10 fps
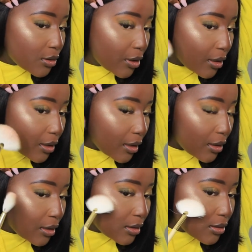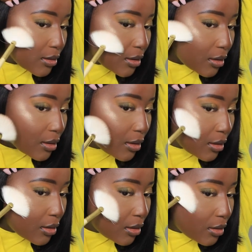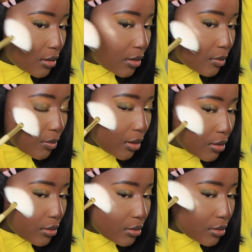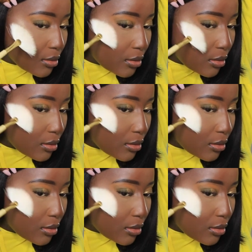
is trying to get this to do the most.